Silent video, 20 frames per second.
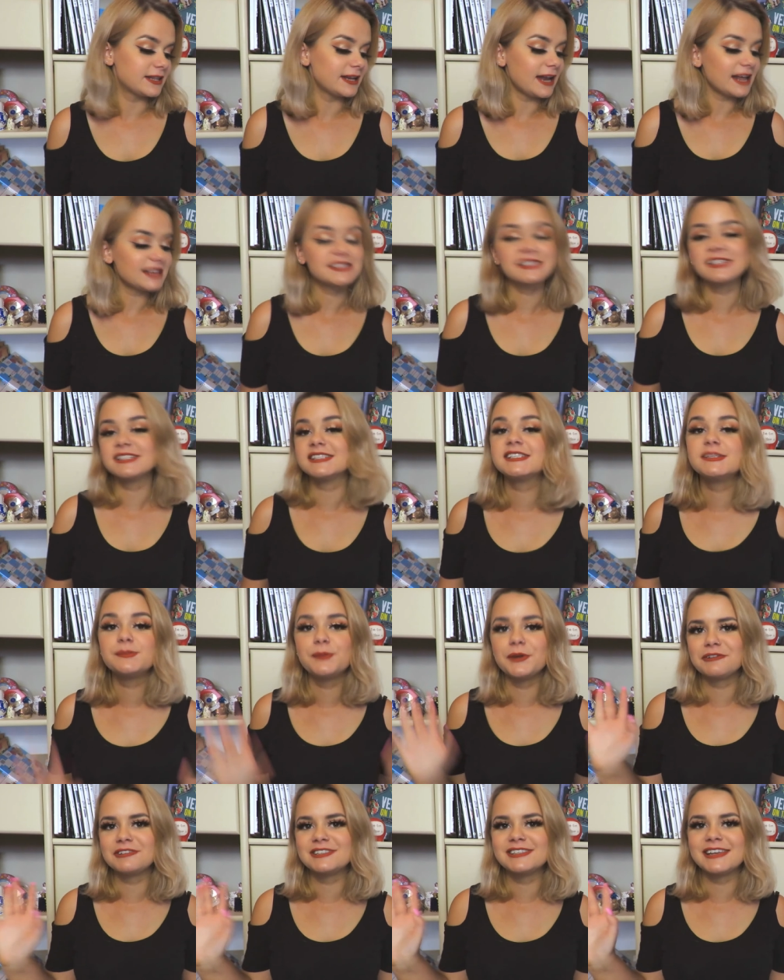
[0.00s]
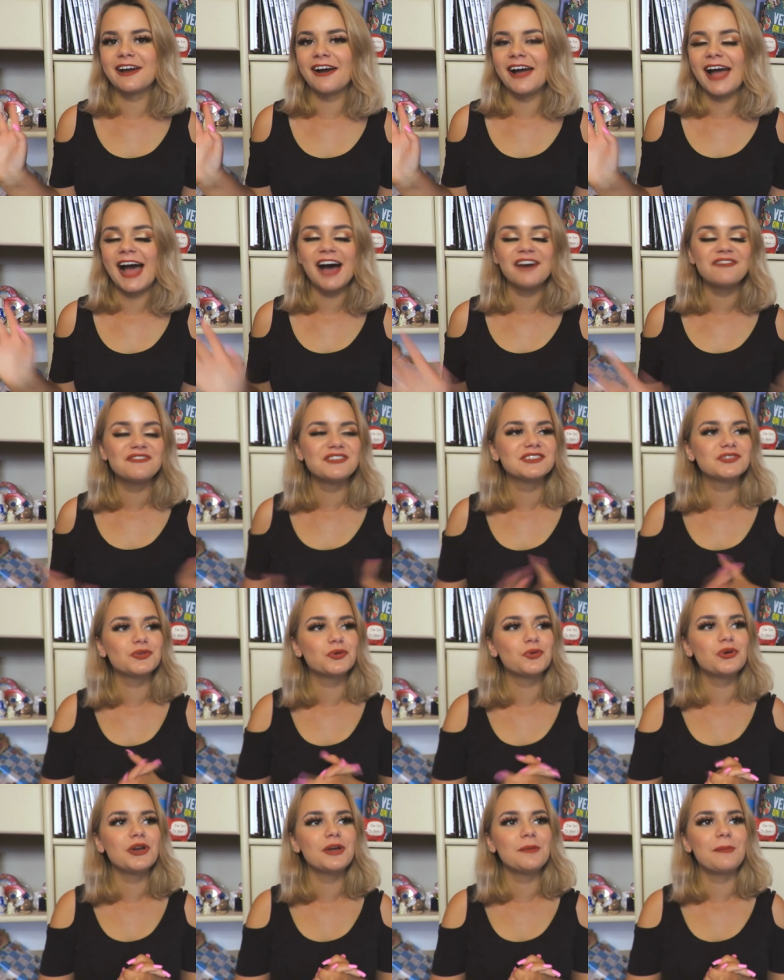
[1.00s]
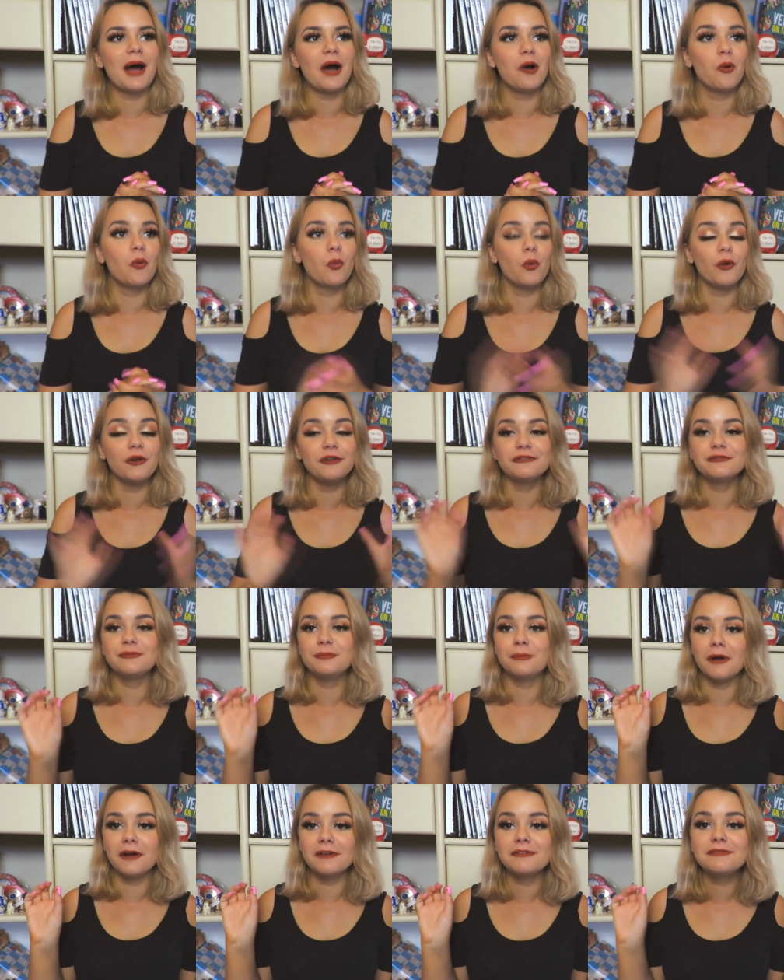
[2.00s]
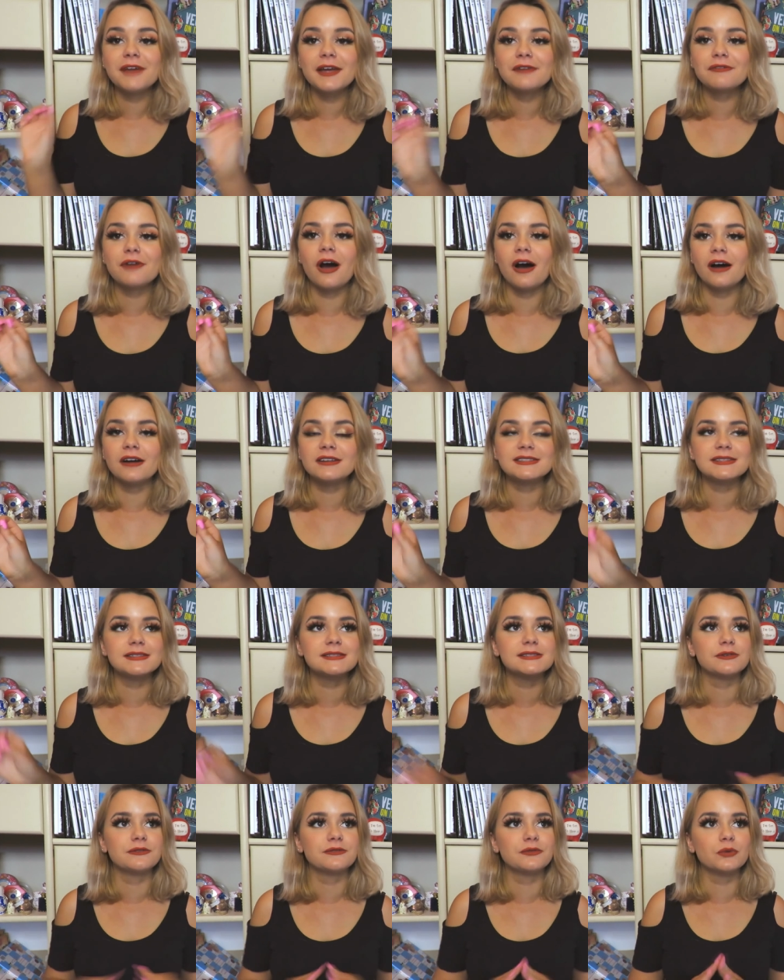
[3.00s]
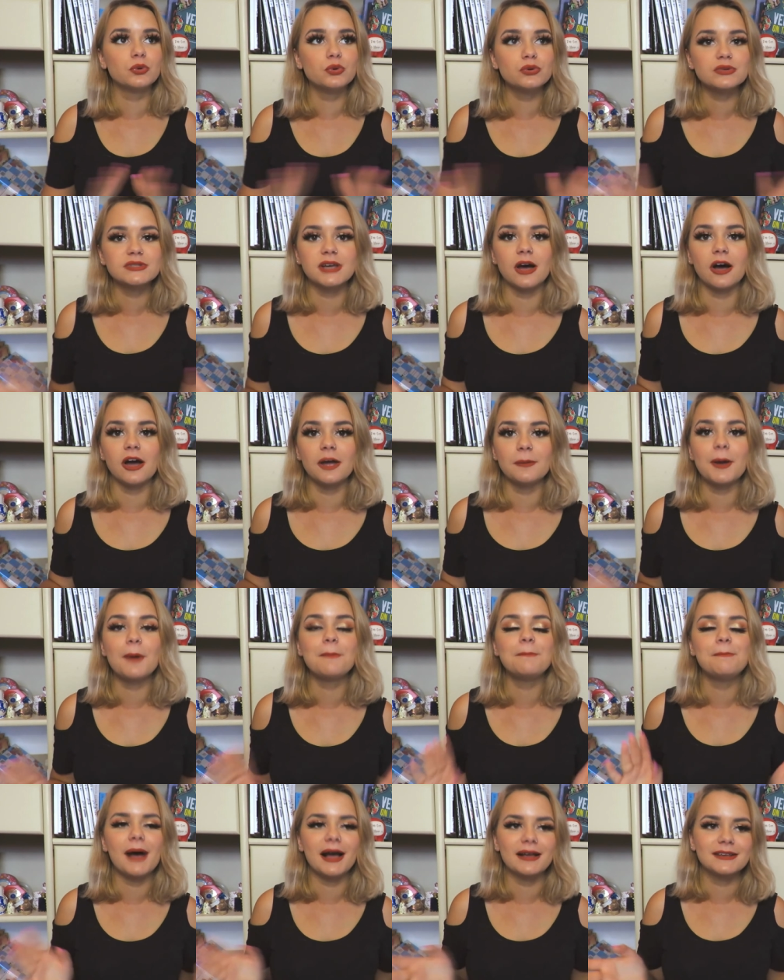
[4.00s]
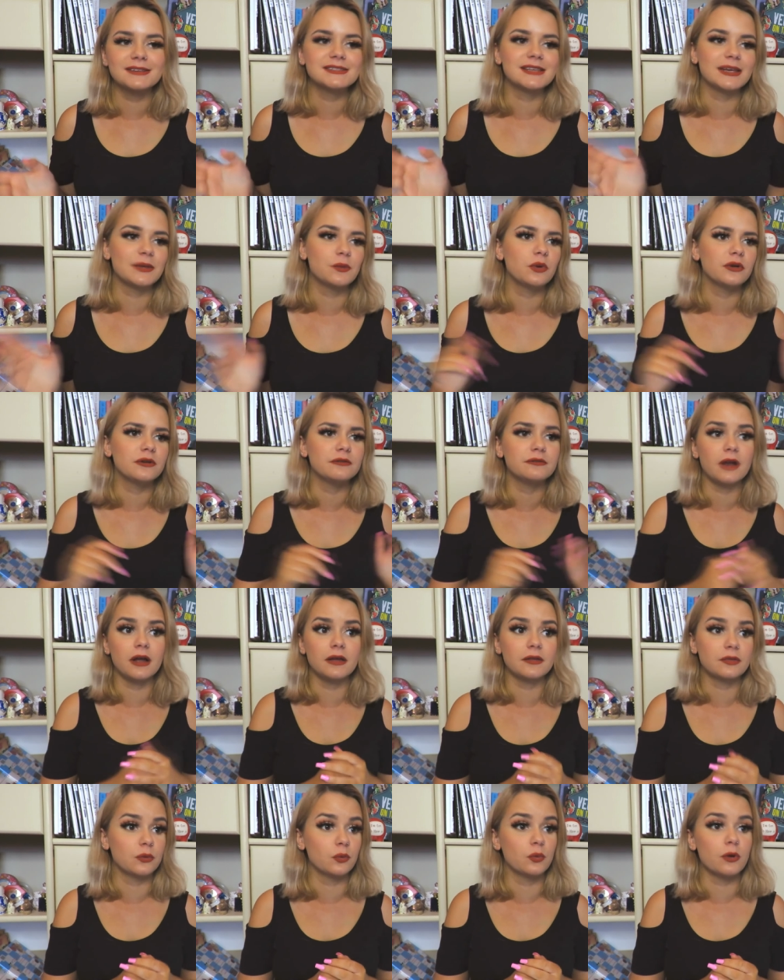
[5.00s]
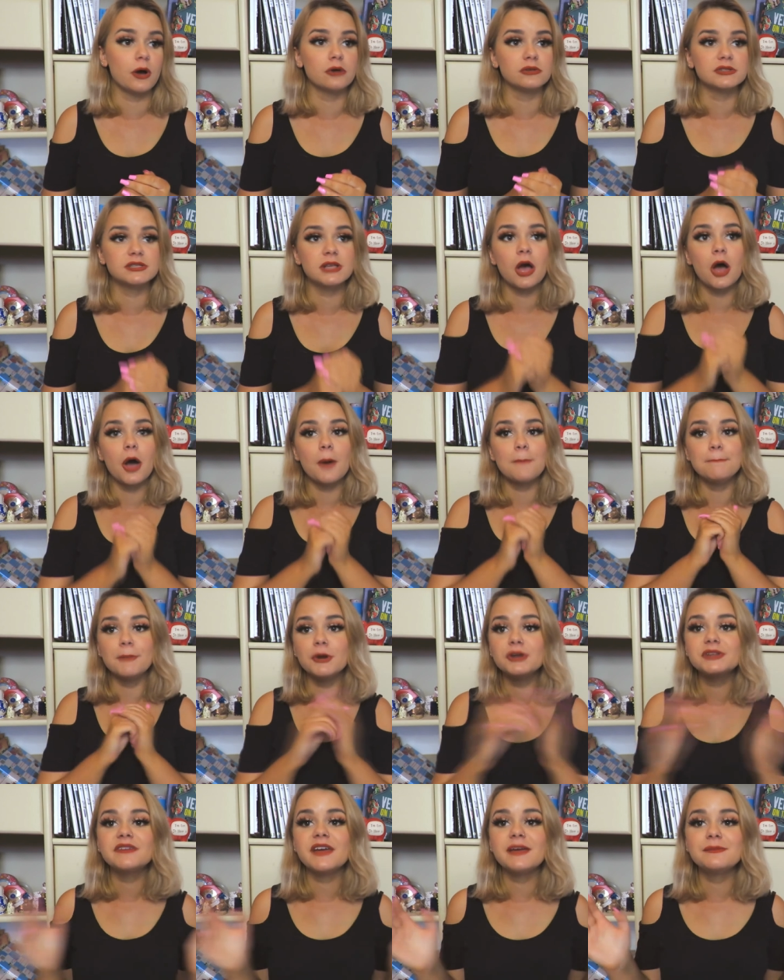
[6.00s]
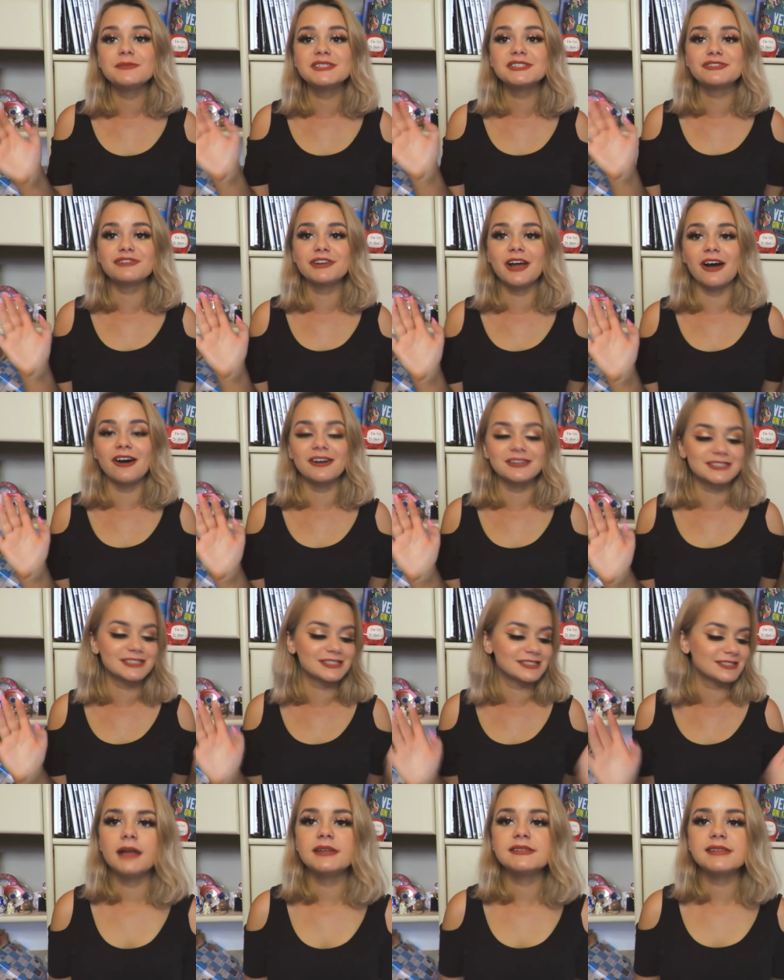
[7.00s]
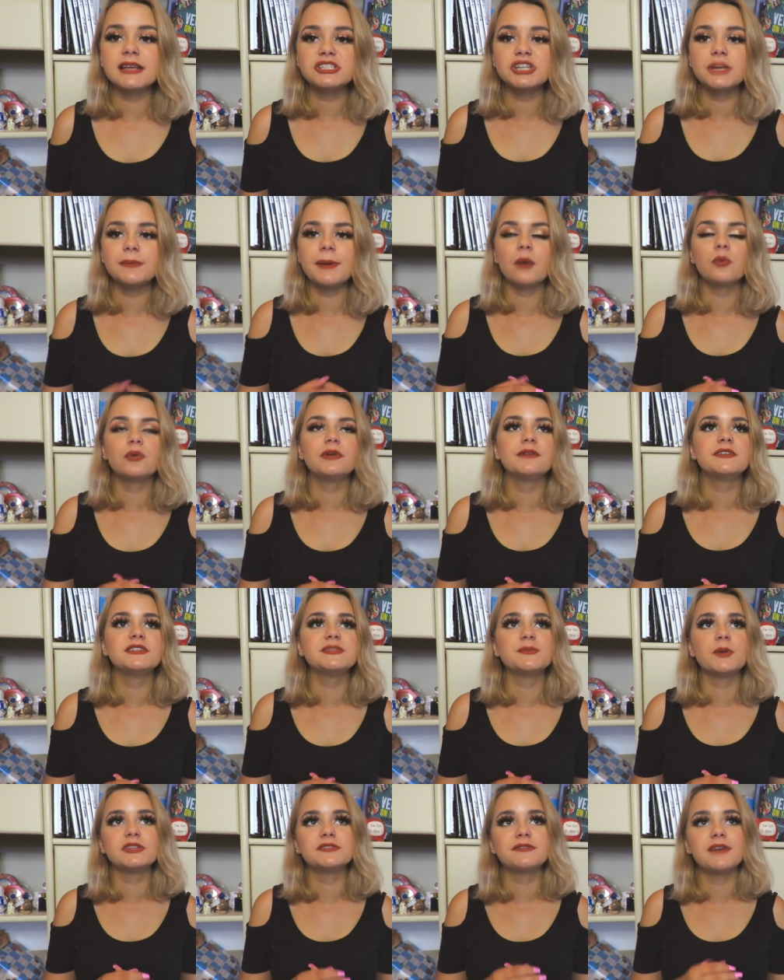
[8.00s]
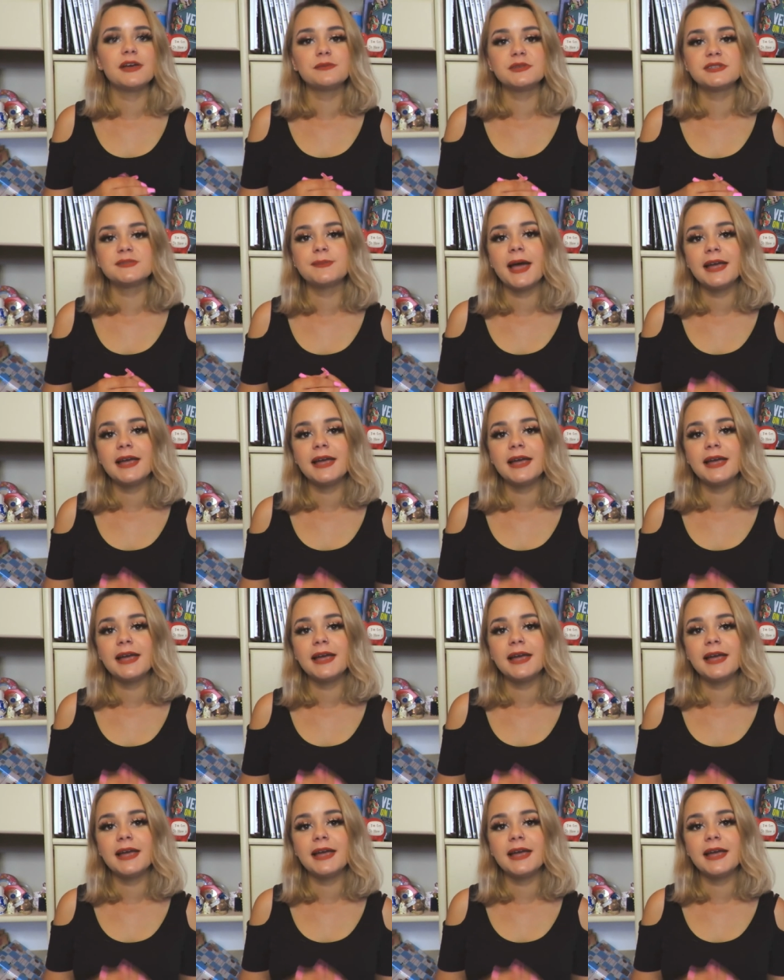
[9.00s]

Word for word: the next conspiracy I have is all about one of my favourite artists of all time, Banksy, one of like the world's most famous street artist, and it's actually about one of his most famous